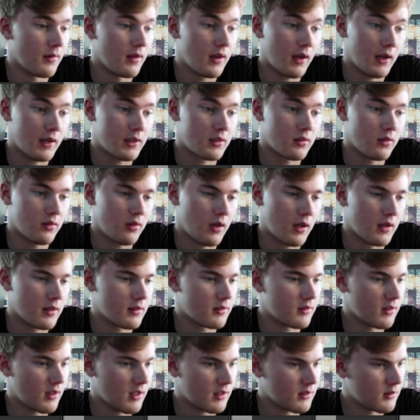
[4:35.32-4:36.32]
Actually, okay,
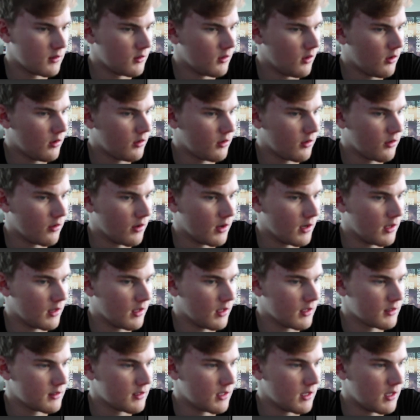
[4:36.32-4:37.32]
so that's not green,
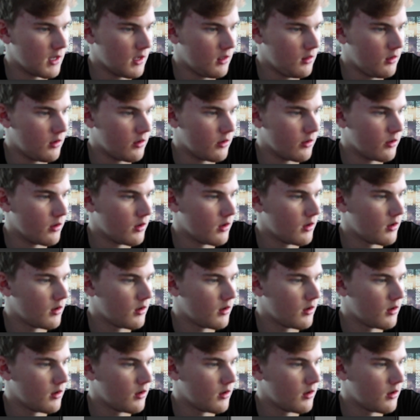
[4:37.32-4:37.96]
that's a yellow.